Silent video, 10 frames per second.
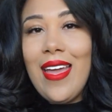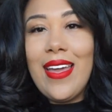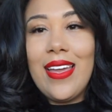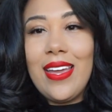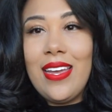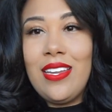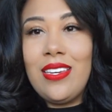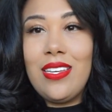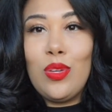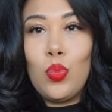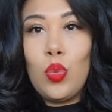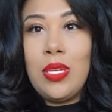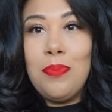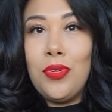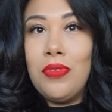And we
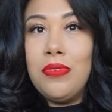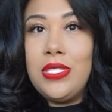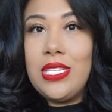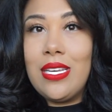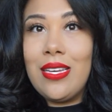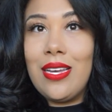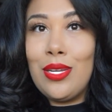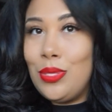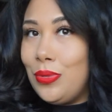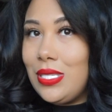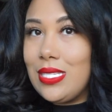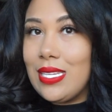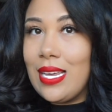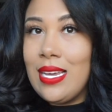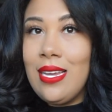moved to a new
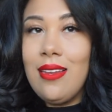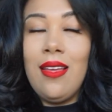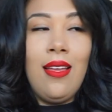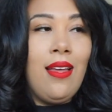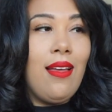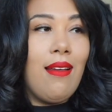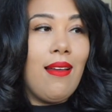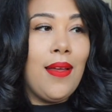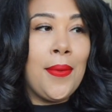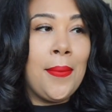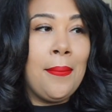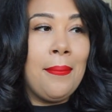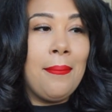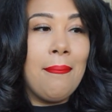state, and